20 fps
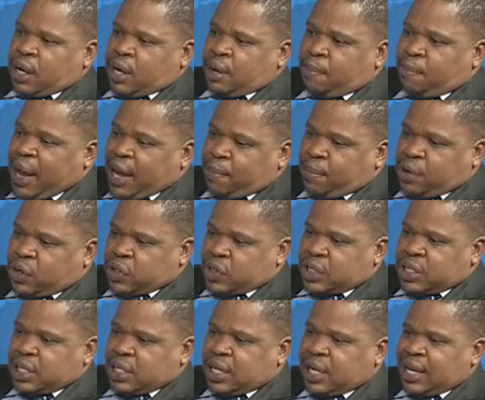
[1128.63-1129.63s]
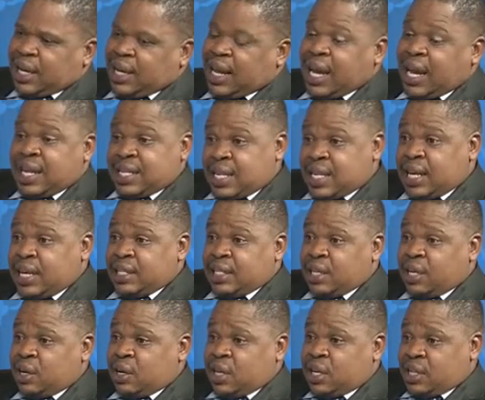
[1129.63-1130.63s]
buy bonds, like I said,
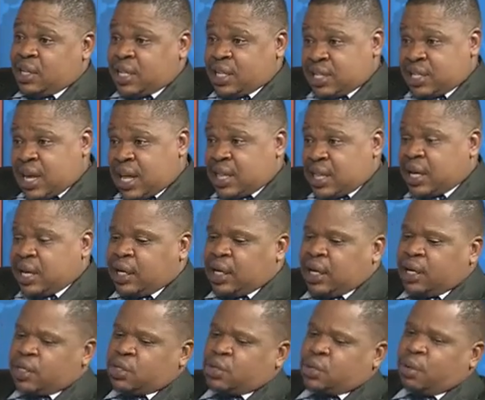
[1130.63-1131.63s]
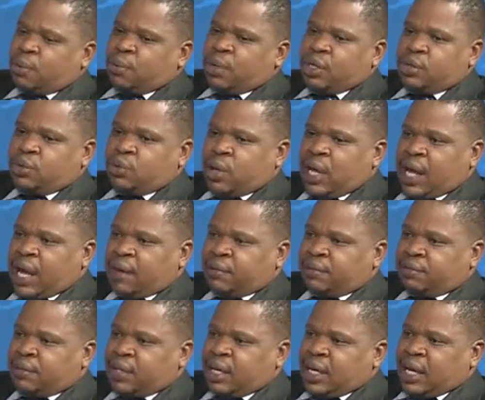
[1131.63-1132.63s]
this other instrument will
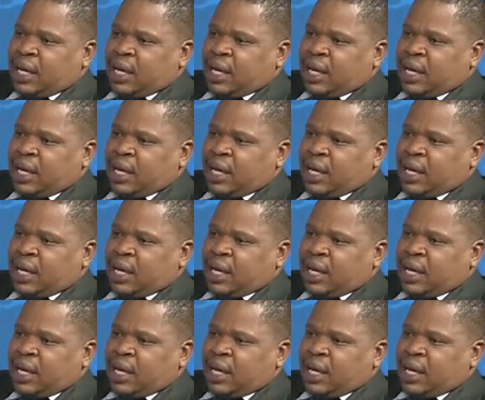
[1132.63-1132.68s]
have